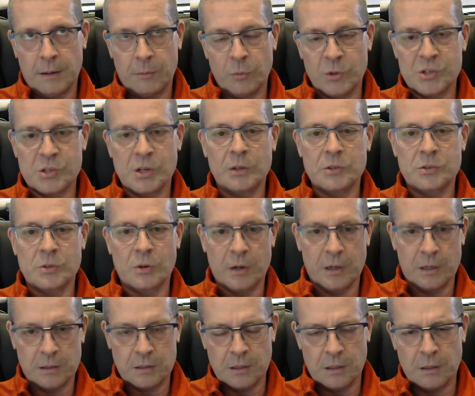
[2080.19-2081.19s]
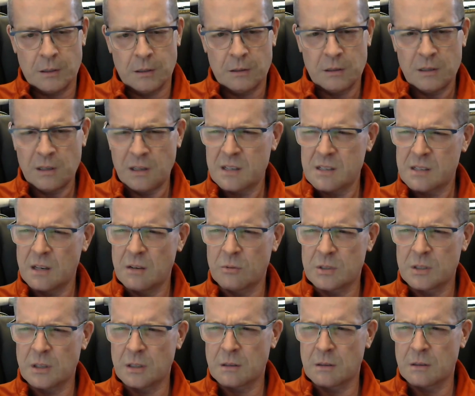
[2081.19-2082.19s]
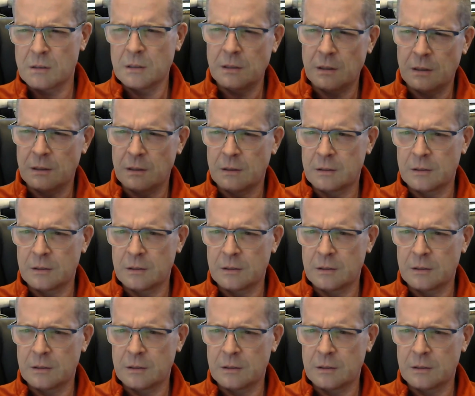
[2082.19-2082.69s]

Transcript: results oriented. Did I say results oriented?